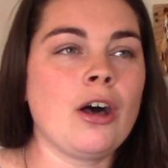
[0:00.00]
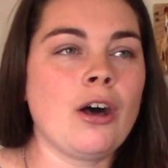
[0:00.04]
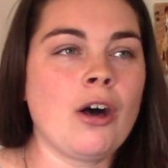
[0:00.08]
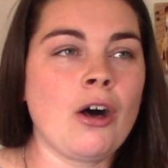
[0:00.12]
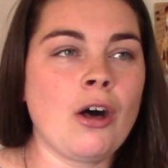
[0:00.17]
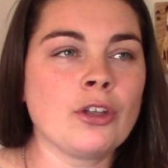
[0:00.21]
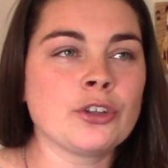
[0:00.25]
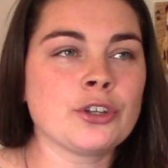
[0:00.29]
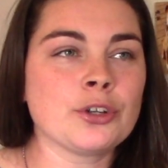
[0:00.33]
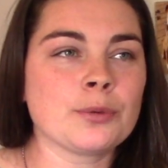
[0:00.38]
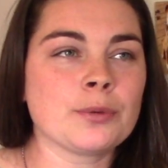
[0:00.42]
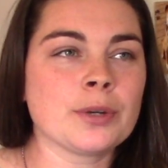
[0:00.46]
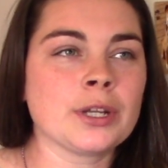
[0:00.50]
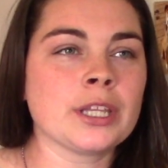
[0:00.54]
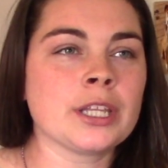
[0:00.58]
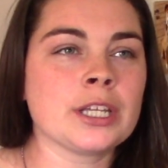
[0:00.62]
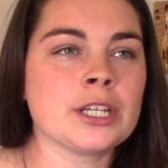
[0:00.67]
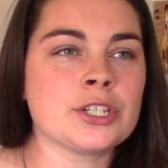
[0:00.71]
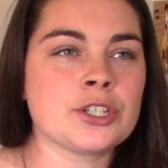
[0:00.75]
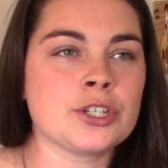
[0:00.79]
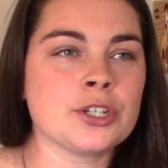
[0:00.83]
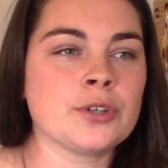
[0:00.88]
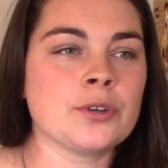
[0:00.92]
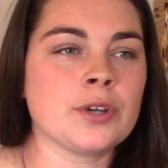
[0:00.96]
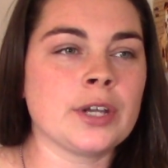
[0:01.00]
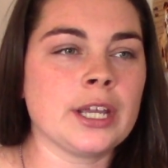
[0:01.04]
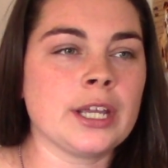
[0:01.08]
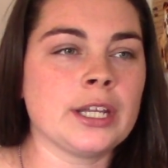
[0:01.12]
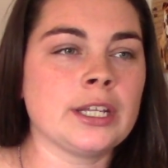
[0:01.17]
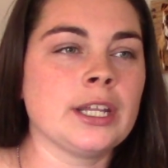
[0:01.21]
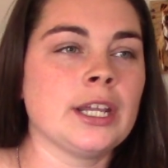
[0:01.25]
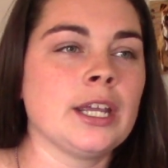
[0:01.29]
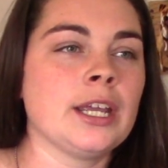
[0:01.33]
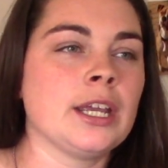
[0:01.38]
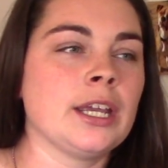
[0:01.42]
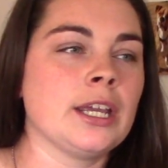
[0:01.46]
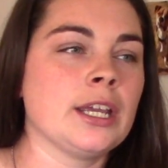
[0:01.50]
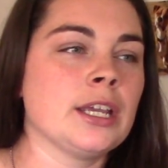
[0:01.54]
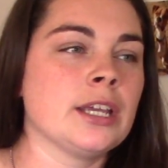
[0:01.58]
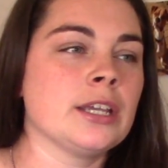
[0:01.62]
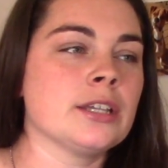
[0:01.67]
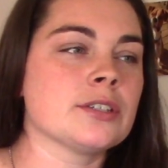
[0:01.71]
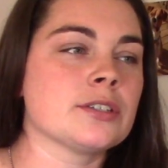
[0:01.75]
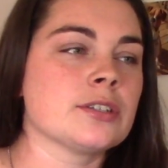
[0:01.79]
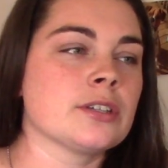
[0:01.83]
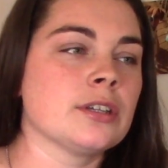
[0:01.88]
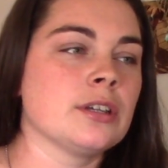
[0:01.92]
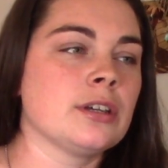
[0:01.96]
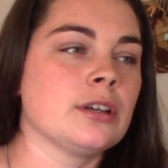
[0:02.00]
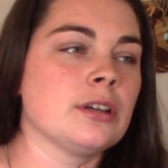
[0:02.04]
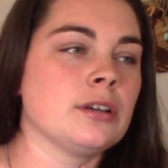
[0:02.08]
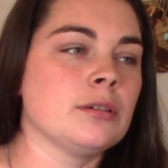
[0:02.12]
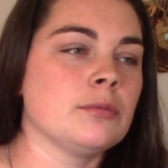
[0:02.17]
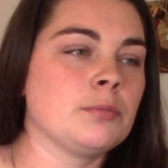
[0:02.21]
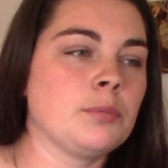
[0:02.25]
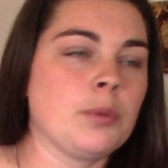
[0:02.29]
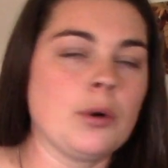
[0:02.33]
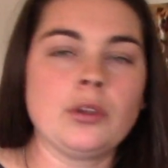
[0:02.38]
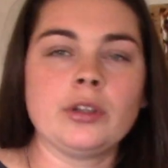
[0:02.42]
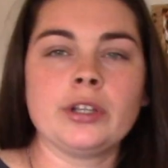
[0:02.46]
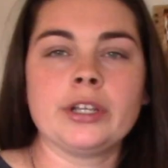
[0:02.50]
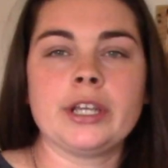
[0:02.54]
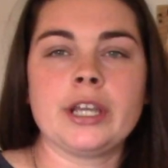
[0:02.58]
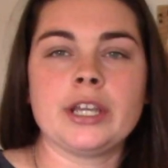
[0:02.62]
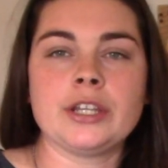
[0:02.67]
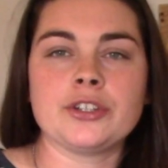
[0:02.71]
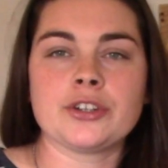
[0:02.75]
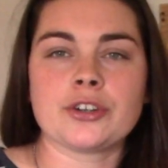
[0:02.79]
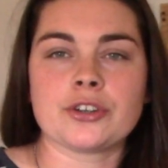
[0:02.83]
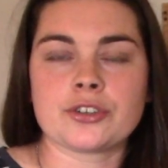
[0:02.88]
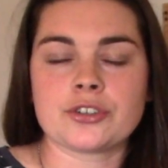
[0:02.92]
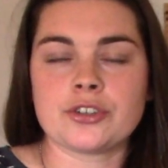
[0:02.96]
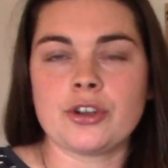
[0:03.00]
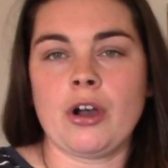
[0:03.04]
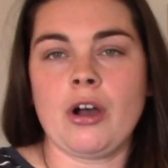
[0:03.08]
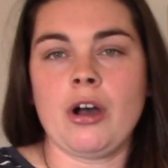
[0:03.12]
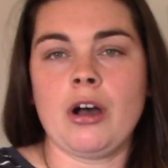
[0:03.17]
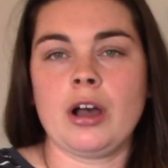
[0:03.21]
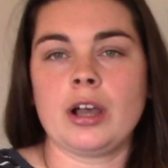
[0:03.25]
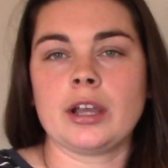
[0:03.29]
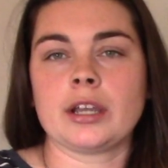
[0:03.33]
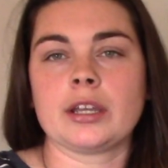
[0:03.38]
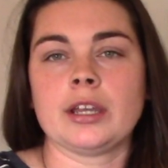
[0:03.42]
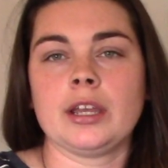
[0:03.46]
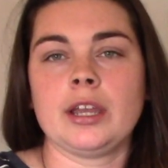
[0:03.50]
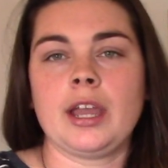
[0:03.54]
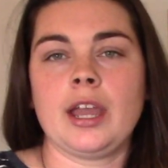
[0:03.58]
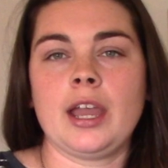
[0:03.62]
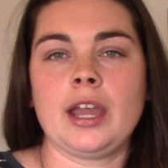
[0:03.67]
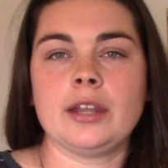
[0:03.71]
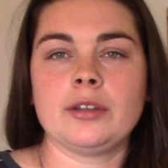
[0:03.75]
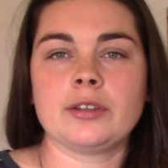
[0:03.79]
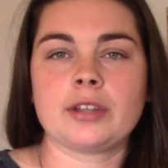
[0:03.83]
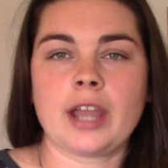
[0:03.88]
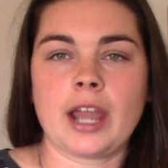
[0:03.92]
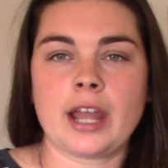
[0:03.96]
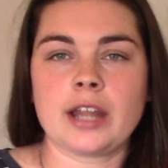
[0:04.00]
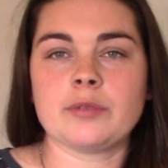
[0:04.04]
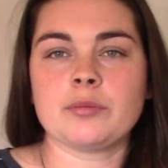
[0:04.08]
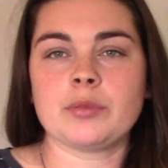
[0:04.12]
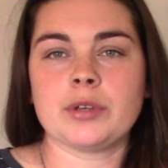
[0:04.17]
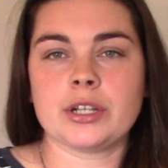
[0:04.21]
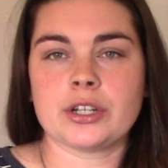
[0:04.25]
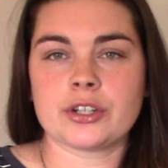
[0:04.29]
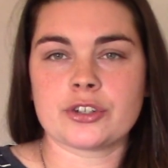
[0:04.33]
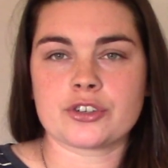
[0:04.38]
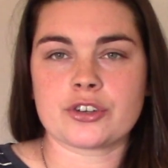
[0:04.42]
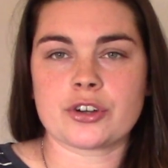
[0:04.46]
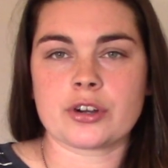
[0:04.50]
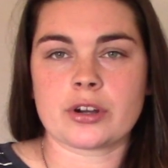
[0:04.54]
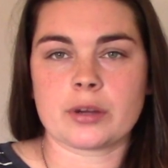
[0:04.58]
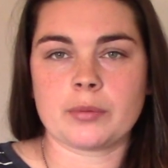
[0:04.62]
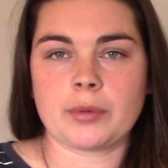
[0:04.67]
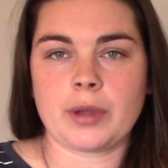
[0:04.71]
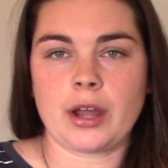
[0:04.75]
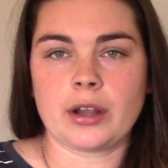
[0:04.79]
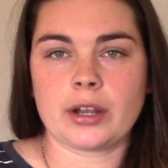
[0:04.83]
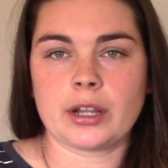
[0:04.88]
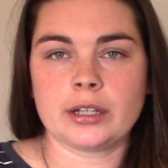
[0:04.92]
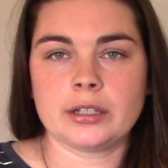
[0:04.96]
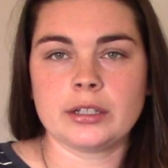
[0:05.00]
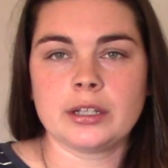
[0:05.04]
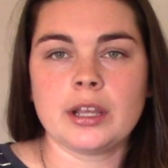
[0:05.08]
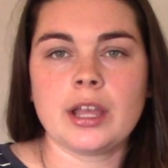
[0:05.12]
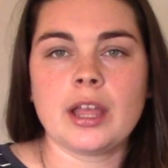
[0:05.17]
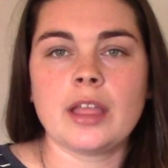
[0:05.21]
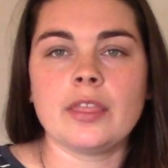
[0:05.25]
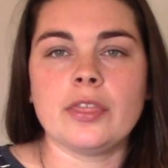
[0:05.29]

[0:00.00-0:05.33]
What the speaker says: all you're really doing is bullying your dog and kind of being a jerk about it.